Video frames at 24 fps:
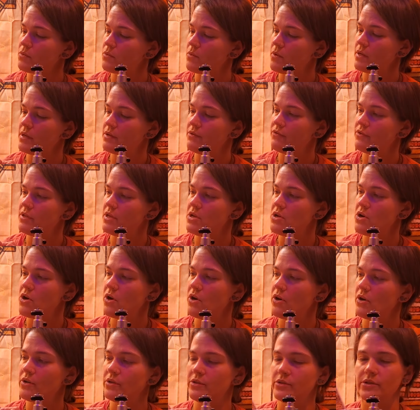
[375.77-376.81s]
one of the
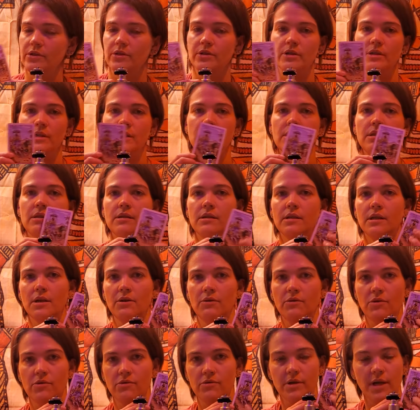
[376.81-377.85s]
cards in the
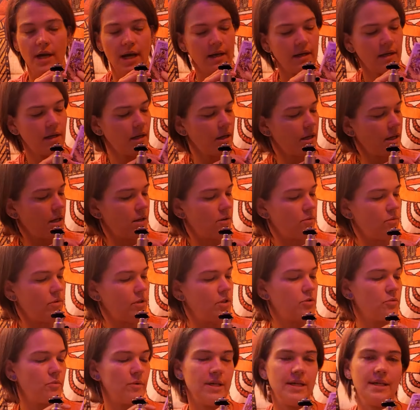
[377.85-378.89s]
tarot deck in
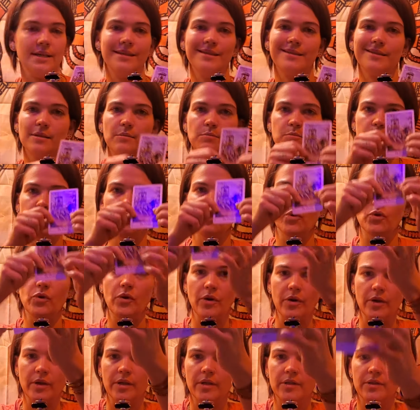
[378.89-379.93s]
which we
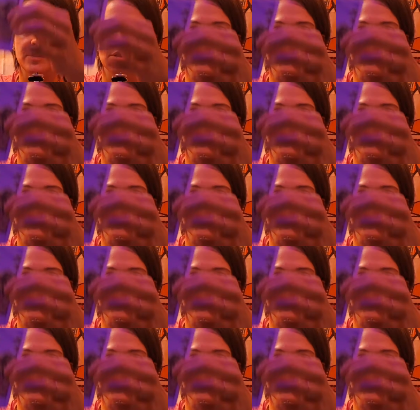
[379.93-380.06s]
explore the